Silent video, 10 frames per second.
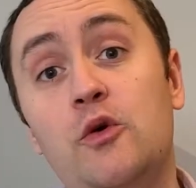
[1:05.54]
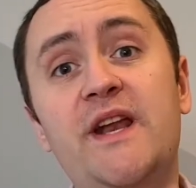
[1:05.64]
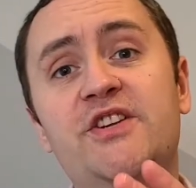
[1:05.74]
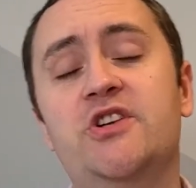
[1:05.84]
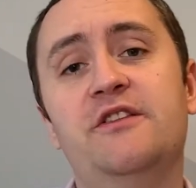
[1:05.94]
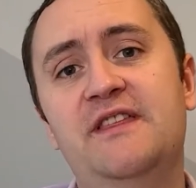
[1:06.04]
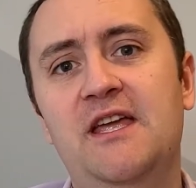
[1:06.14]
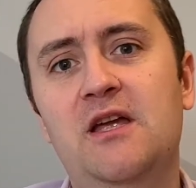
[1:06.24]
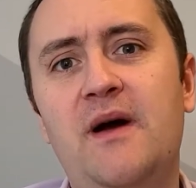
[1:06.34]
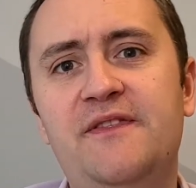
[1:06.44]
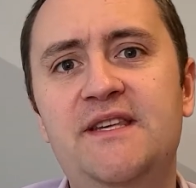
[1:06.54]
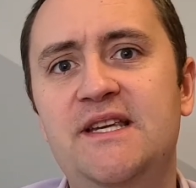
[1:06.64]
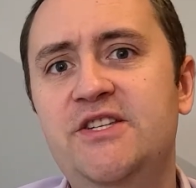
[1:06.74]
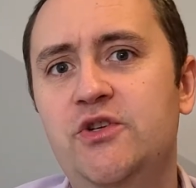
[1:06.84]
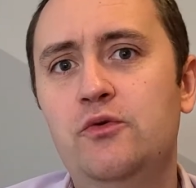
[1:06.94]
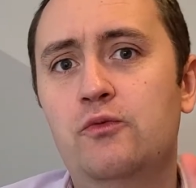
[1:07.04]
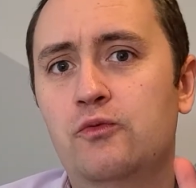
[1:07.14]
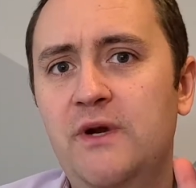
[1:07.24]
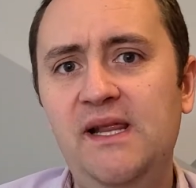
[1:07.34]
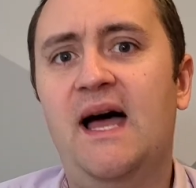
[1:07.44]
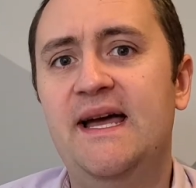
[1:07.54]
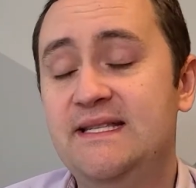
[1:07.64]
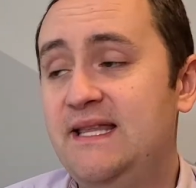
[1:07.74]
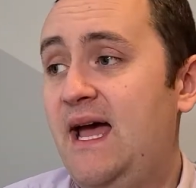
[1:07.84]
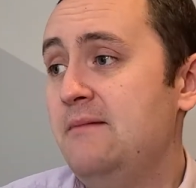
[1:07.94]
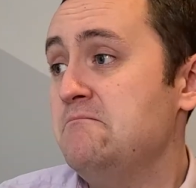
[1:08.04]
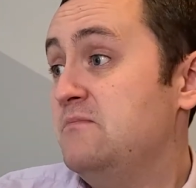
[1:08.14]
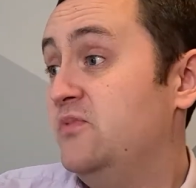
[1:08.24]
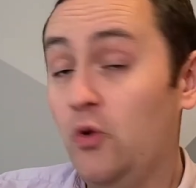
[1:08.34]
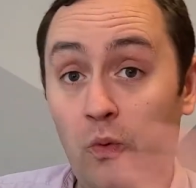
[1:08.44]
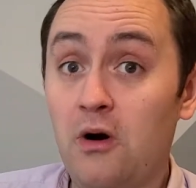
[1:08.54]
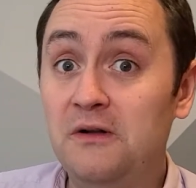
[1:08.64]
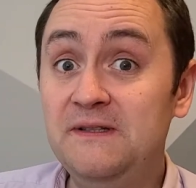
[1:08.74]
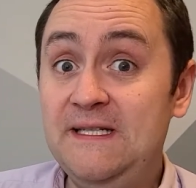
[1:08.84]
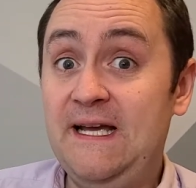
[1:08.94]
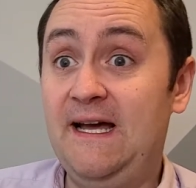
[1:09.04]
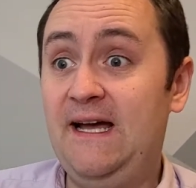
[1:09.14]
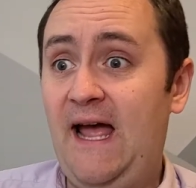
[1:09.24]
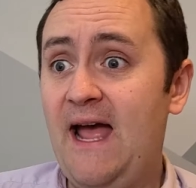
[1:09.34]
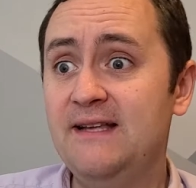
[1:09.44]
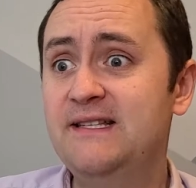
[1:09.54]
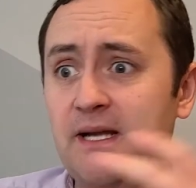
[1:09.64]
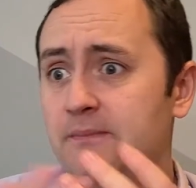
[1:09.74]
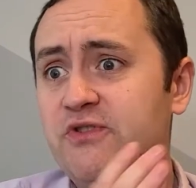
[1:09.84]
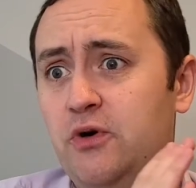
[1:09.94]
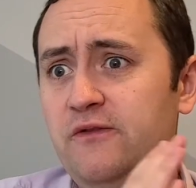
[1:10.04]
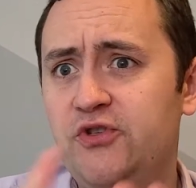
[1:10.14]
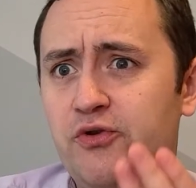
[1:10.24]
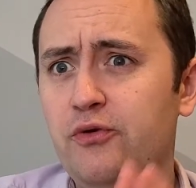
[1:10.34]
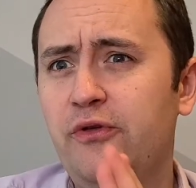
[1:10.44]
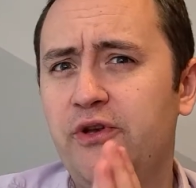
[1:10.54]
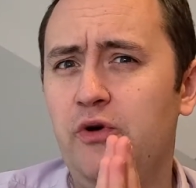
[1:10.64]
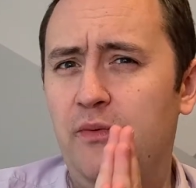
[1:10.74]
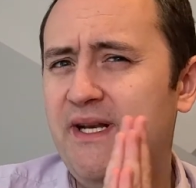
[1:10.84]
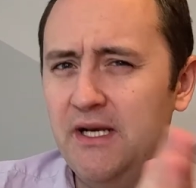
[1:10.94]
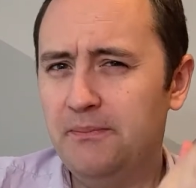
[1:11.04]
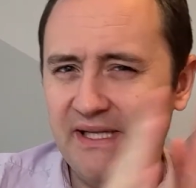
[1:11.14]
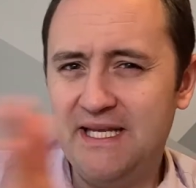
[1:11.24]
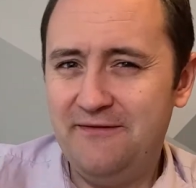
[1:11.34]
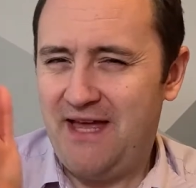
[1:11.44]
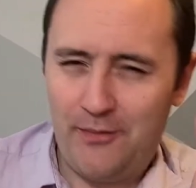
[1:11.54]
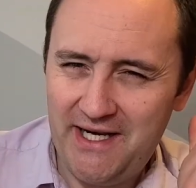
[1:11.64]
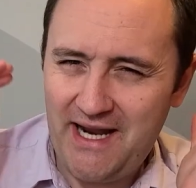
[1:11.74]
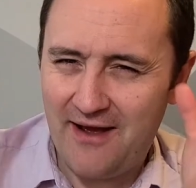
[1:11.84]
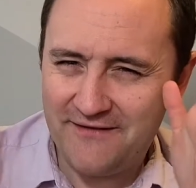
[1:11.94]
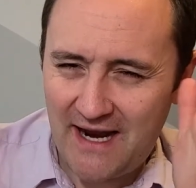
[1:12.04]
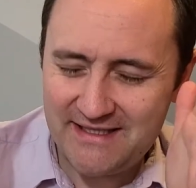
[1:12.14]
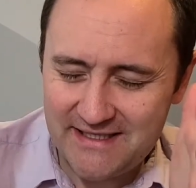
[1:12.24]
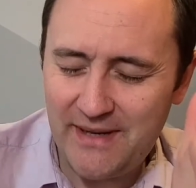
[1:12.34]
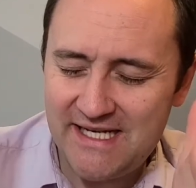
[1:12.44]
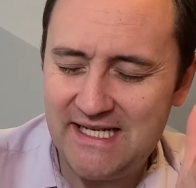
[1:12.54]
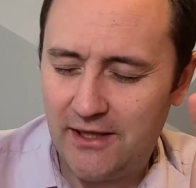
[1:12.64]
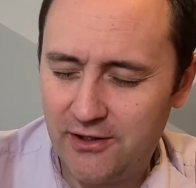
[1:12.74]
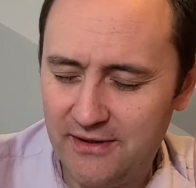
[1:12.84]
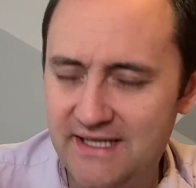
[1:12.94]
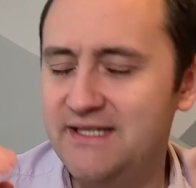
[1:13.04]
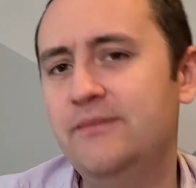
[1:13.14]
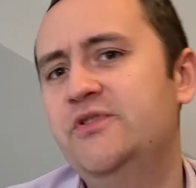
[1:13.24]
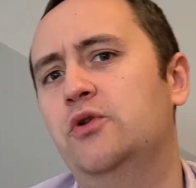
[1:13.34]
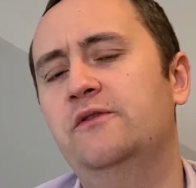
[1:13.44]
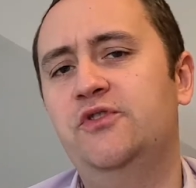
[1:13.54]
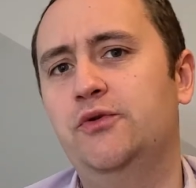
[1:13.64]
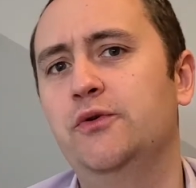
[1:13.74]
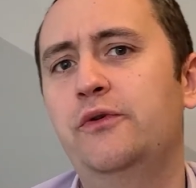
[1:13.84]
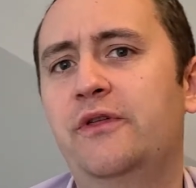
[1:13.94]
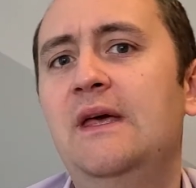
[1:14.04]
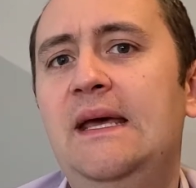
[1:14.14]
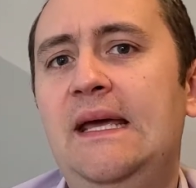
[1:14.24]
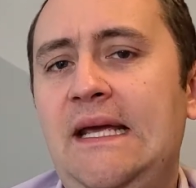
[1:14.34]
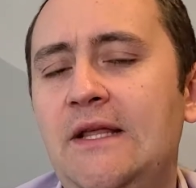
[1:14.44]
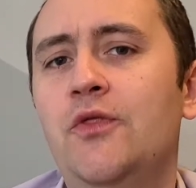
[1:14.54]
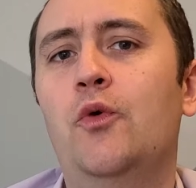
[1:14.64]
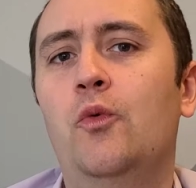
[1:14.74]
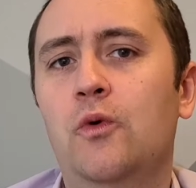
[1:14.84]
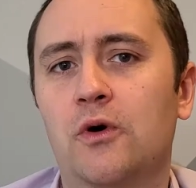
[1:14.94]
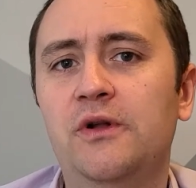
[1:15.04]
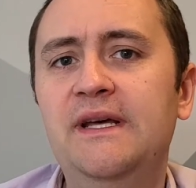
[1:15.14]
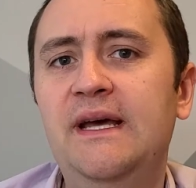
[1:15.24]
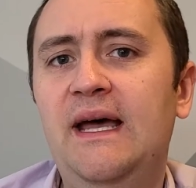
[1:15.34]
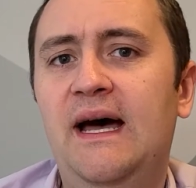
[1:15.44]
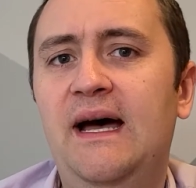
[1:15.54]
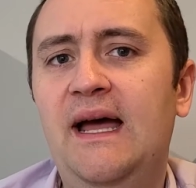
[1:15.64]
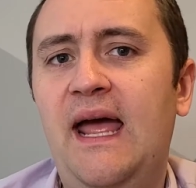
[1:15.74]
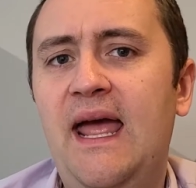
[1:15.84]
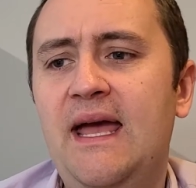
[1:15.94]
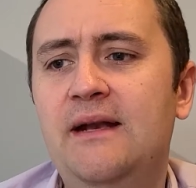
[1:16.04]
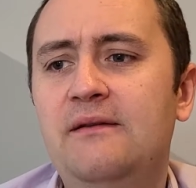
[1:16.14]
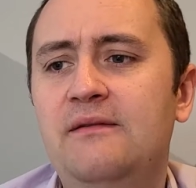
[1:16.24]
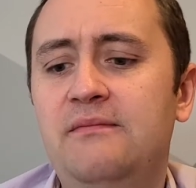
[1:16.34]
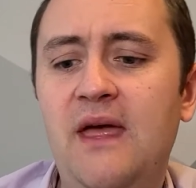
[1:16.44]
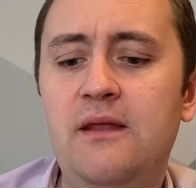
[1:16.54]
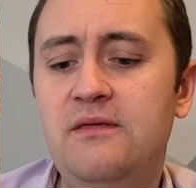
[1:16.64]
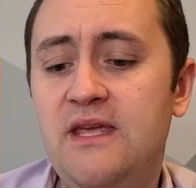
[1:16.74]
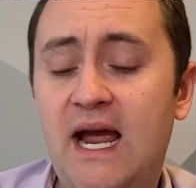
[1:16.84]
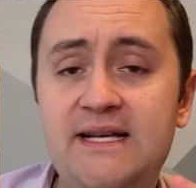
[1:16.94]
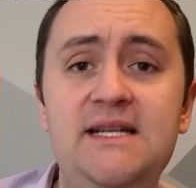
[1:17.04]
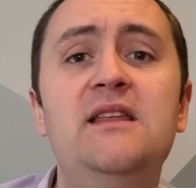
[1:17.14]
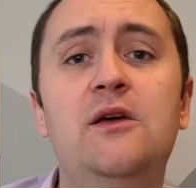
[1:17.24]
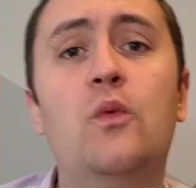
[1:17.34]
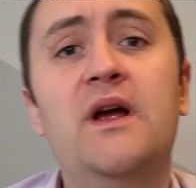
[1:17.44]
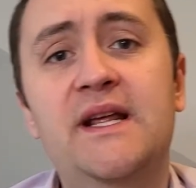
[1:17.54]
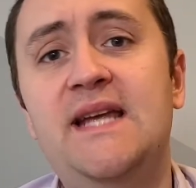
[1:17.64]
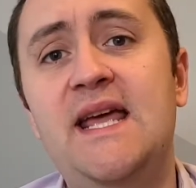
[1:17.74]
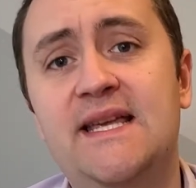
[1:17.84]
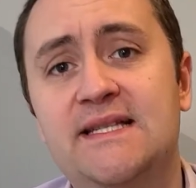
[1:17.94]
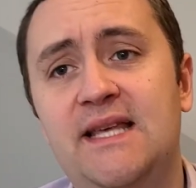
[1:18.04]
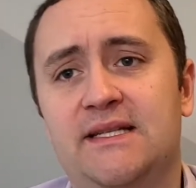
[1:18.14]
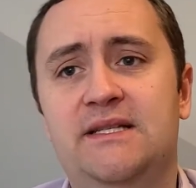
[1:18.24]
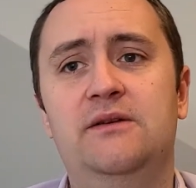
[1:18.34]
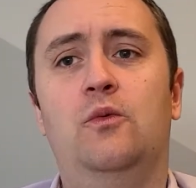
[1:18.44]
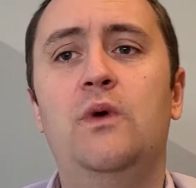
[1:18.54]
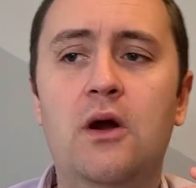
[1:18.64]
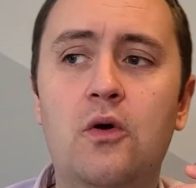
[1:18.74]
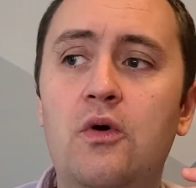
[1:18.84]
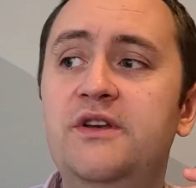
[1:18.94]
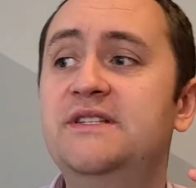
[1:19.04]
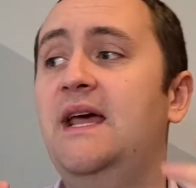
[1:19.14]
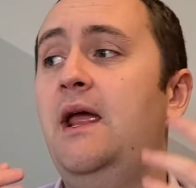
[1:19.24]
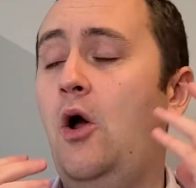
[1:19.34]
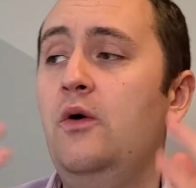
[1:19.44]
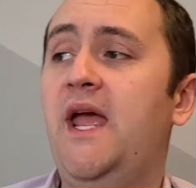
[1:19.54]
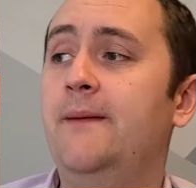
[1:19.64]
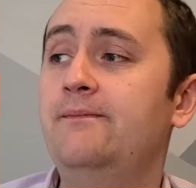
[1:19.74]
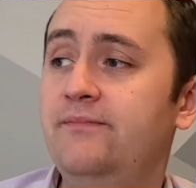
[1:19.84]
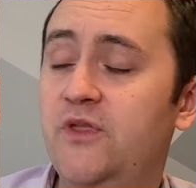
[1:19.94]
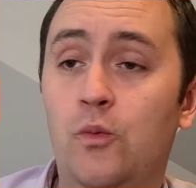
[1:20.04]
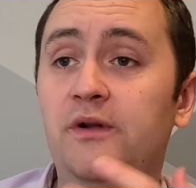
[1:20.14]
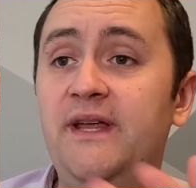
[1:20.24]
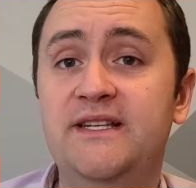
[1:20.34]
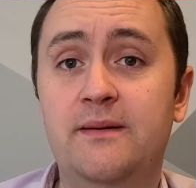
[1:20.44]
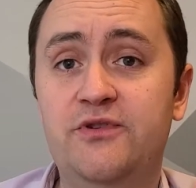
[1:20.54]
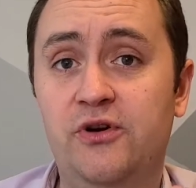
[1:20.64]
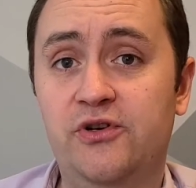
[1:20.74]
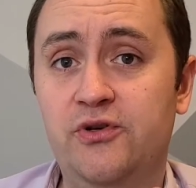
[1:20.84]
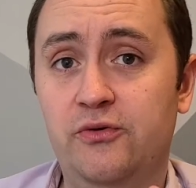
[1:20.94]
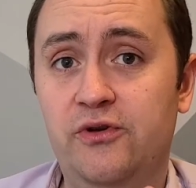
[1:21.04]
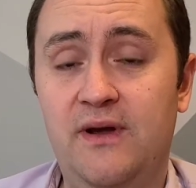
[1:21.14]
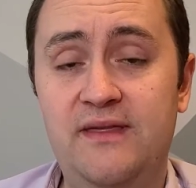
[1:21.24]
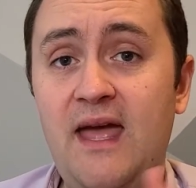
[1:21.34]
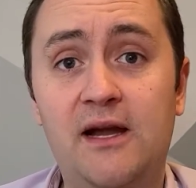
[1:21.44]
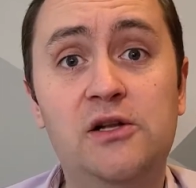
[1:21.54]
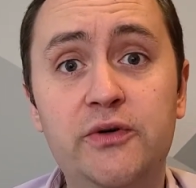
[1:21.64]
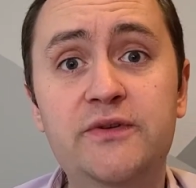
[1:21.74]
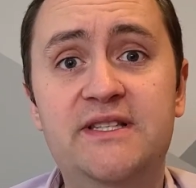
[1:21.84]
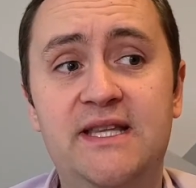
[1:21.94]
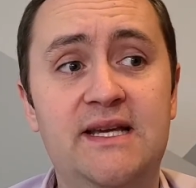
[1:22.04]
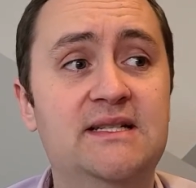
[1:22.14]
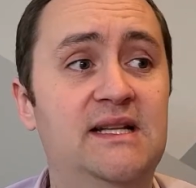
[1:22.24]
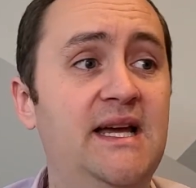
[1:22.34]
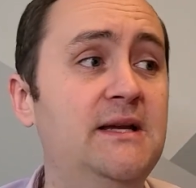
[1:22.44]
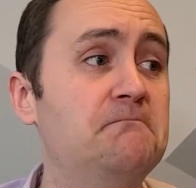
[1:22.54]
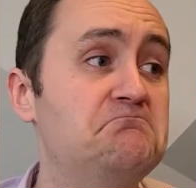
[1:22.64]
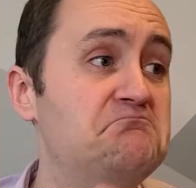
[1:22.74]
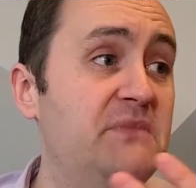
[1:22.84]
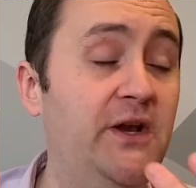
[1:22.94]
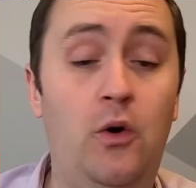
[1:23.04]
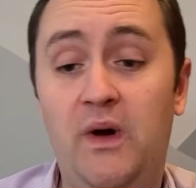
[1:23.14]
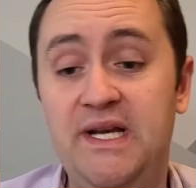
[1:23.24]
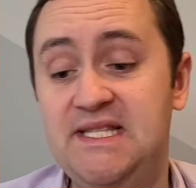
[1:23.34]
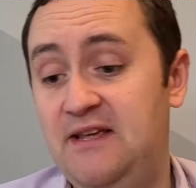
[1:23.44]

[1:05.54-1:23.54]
way to start thinking about this is to realize that the world has some sort of truth to it. We need to believe that. We need to have some idea that there is some sort of truth in the world. And then the idea that we're going to take is this. We are going to say, okay, the world has some sort of truth to it. And that includes things like, what is the